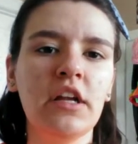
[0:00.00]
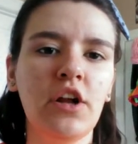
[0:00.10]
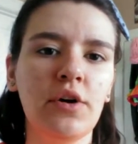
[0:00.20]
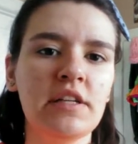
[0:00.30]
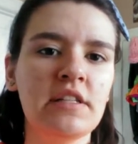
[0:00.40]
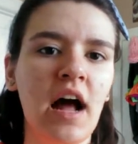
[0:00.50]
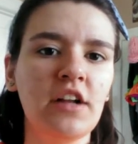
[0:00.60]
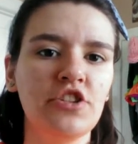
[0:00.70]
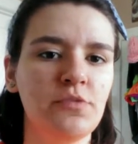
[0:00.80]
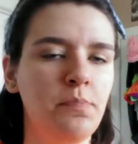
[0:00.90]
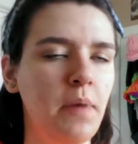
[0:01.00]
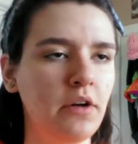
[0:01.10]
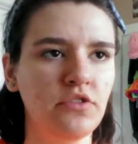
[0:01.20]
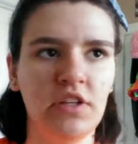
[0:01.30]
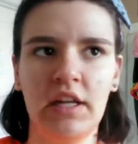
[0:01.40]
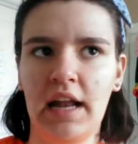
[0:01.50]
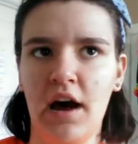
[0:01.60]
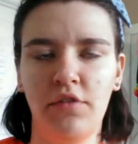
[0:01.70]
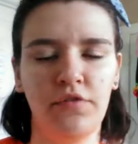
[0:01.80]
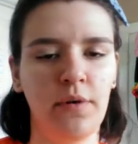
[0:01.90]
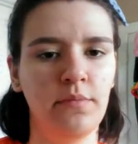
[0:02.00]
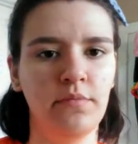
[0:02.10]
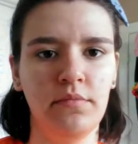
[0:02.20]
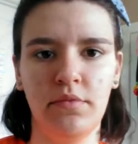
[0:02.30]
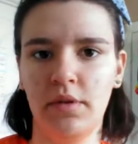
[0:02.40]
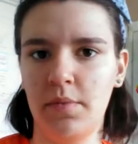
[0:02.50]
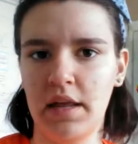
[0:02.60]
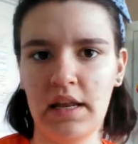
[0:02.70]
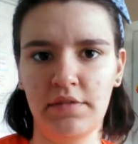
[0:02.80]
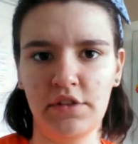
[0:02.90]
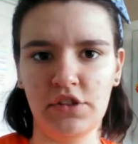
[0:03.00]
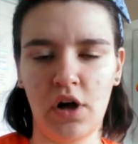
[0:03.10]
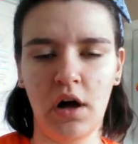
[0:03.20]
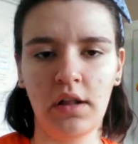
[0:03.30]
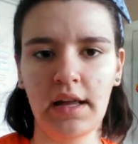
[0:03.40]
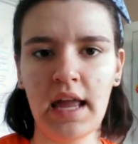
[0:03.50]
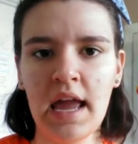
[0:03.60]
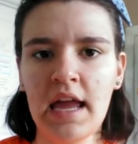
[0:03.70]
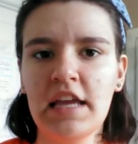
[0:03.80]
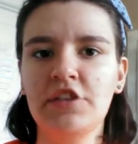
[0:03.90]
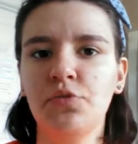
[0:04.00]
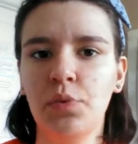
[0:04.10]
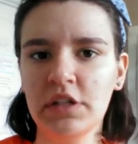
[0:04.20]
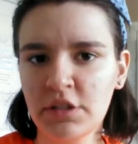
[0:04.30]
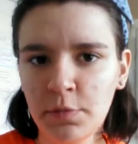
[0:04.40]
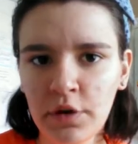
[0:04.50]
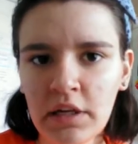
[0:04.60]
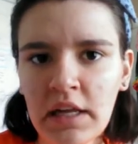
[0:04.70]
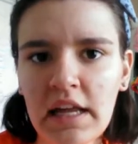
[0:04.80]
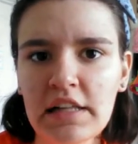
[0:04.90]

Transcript: you know, he's not just belting it out from the beginning of the song, like he's whispering it.